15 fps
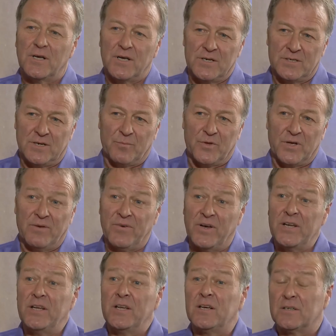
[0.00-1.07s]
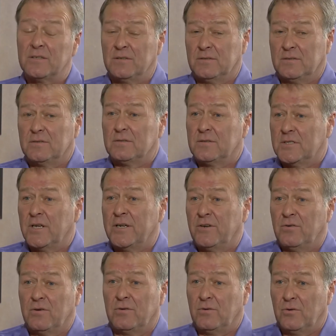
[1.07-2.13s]
is up there. If I had a young son
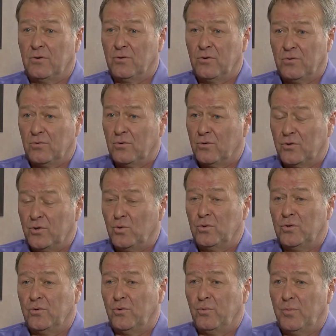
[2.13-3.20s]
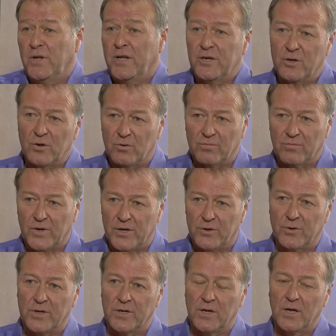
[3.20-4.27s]
or daughter who played golf now
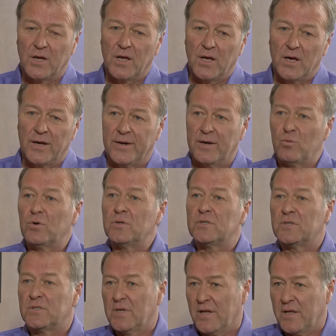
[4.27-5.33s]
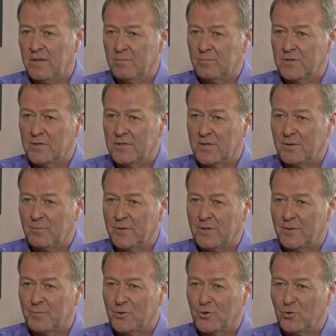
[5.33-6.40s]
and I wanted to get them to sharpen
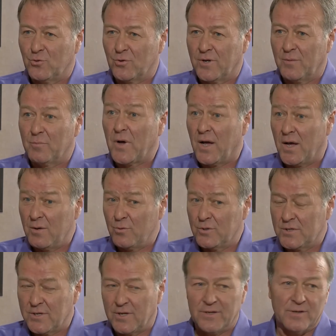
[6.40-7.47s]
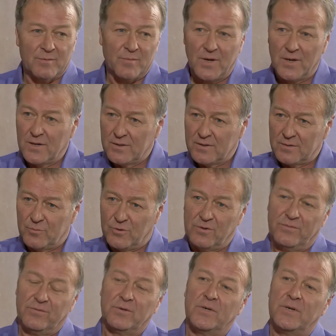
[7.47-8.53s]
up the short game, I would send them to
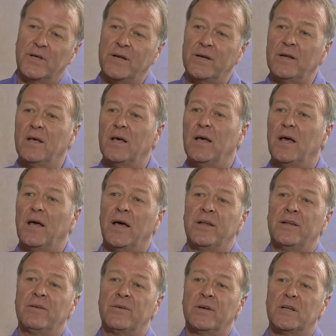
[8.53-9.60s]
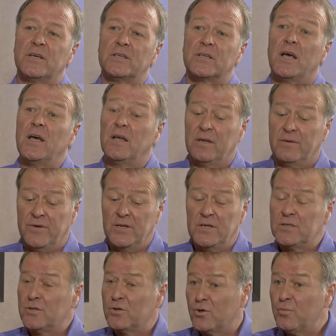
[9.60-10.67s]
Modderfontein and de Villiers. De
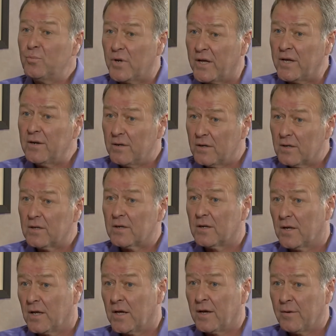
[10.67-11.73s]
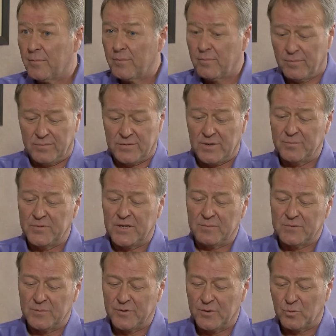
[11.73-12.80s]
Villiers is a good player,
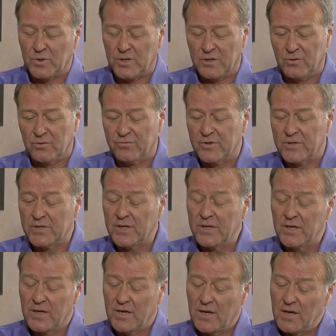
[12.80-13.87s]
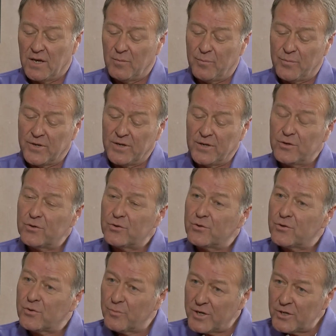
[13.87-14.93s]
sometimes a bit wild off the tee, but
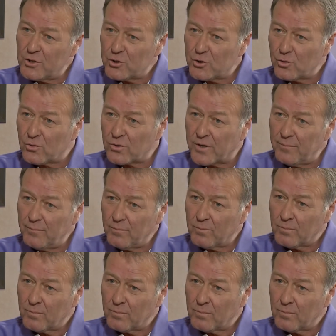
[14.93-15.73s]
tremendous short game.